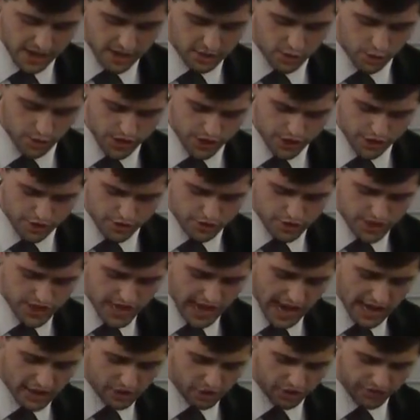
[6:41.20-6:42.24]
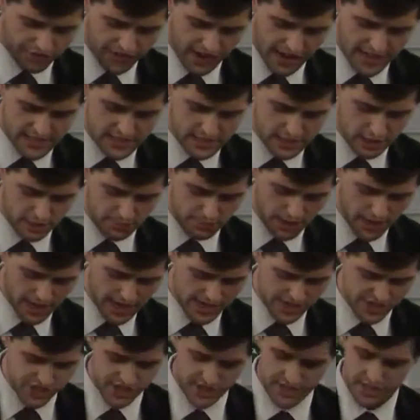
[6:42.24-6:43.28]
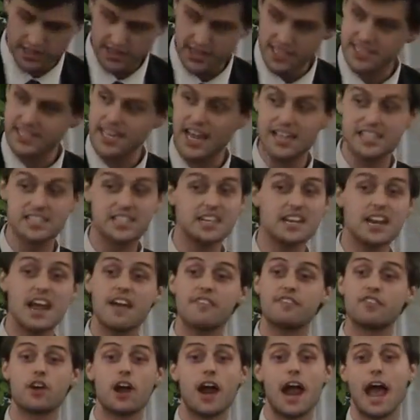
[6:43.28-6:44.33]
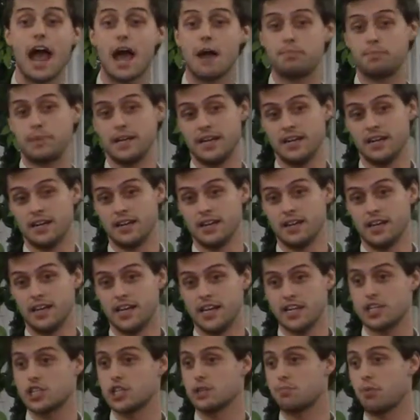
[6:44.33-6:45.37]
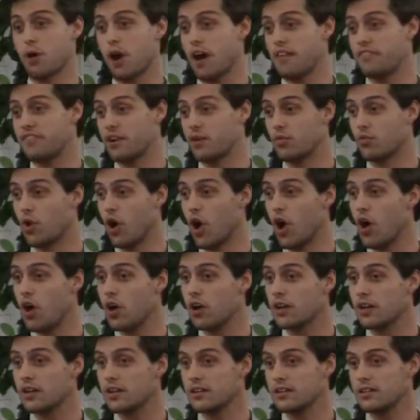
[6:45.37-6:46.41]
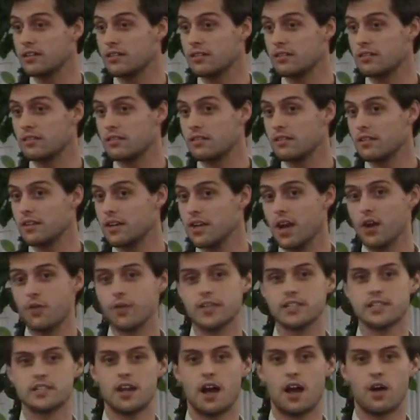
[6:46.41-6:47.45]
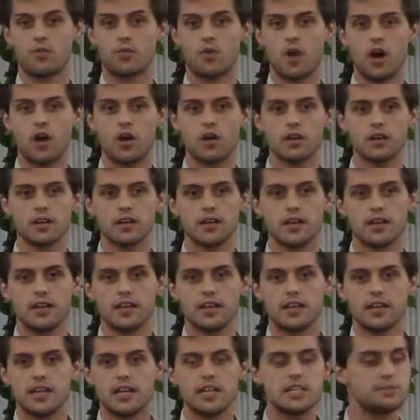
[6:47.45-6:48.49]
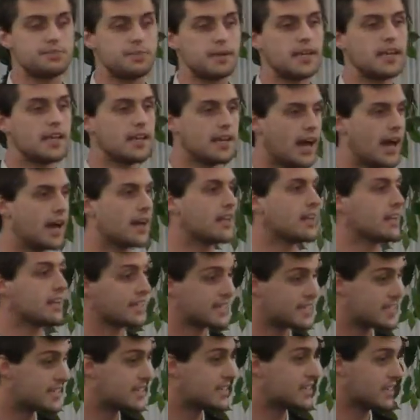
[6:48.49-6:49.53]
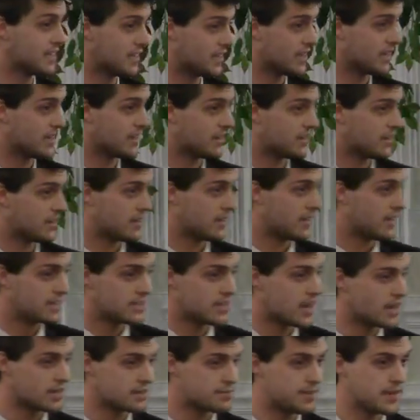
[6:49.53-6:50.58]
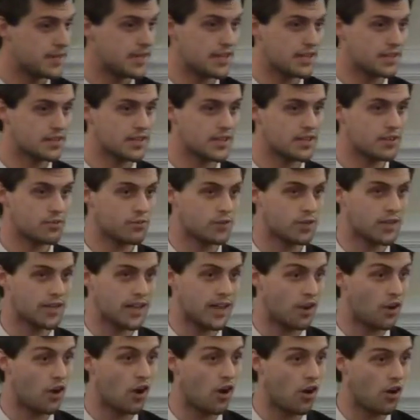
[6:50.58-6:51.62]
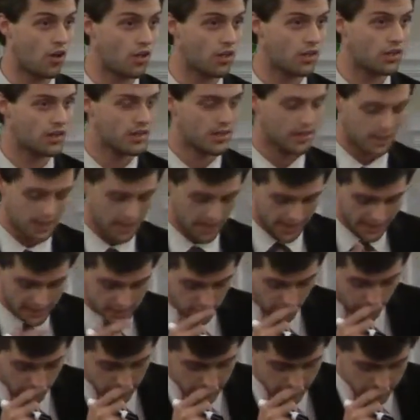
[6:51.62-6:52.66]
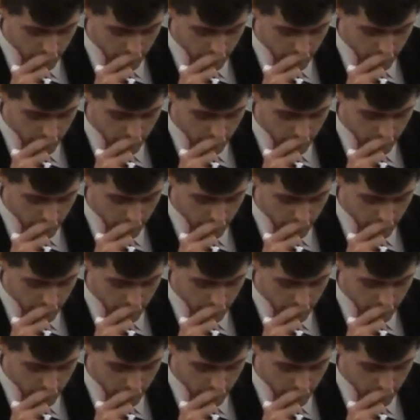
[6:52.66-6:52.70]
going to do sacrifice and oblation. This has never happened. Is the prophet wrong? No, he's not wrong. He's speaking idealistically. He's not speaking literally at all. And so in then